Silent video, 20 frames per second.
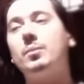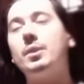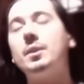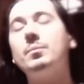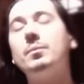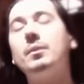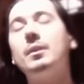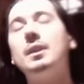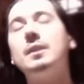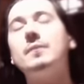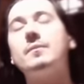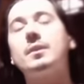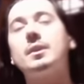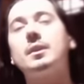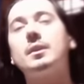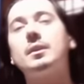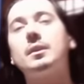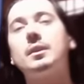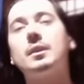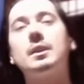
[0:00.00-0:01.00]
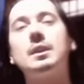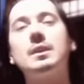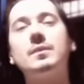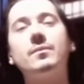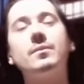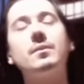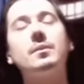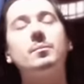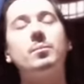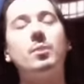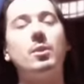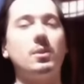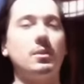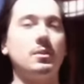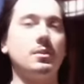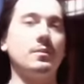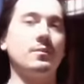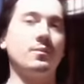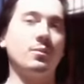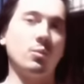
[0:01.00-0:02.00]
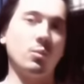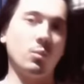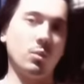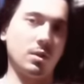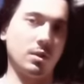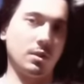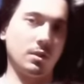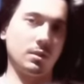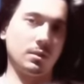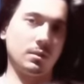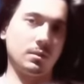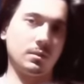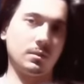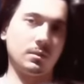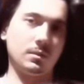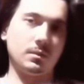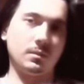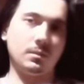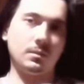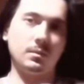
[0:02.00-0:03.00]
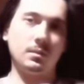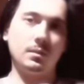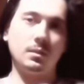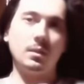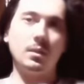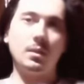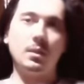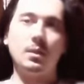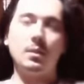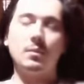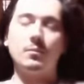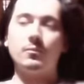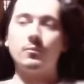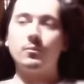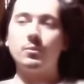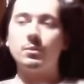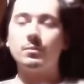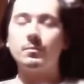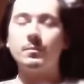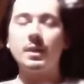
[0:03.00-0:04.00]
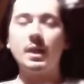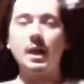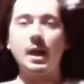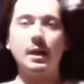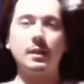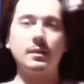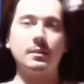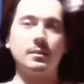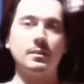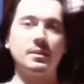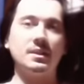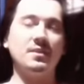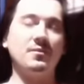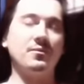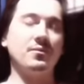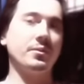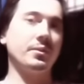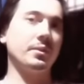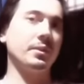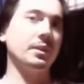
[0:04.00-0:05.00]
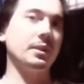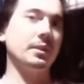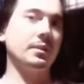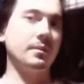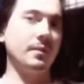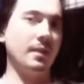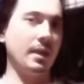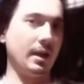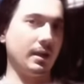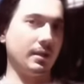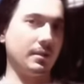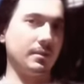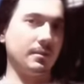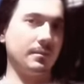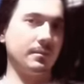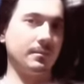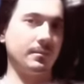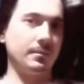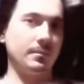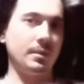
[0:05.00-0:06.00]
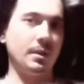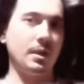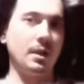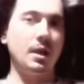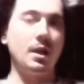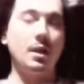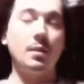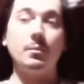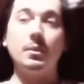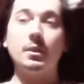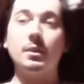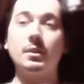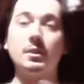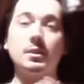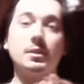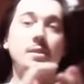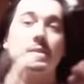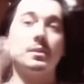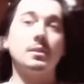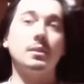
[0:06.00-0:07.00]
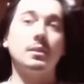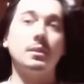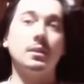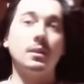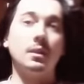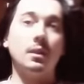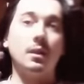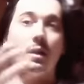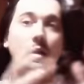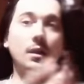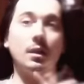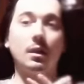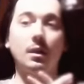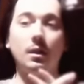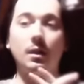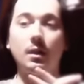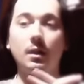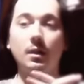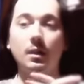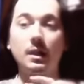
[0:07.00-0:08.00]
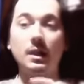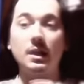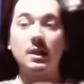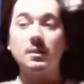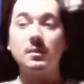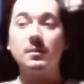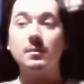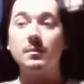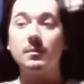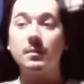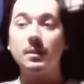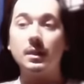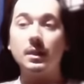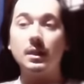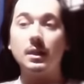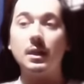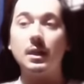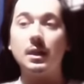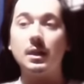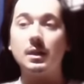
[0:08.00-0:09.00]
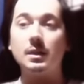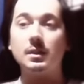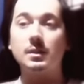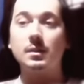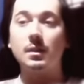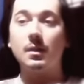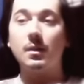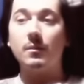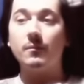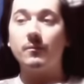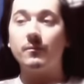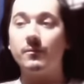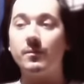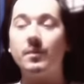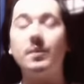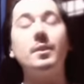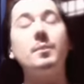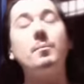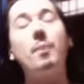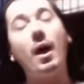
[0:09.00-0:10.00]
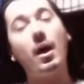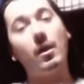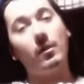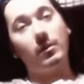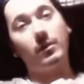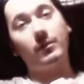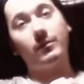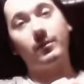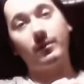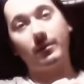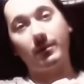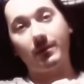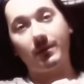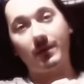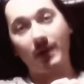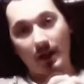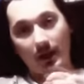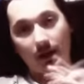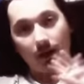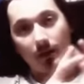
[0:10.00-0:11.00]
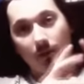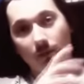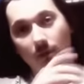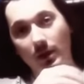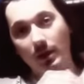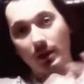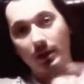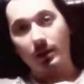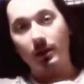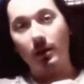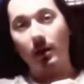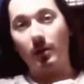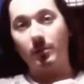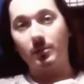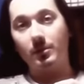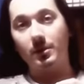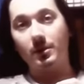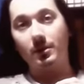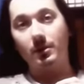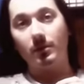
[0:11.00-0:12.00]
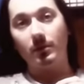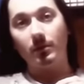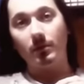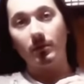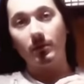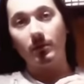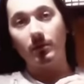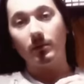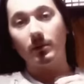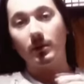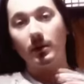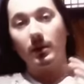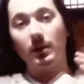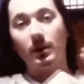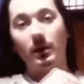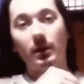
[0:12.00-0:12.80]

people living in different parts of the world would react differently to that, because history is a very powerful thing when it comes to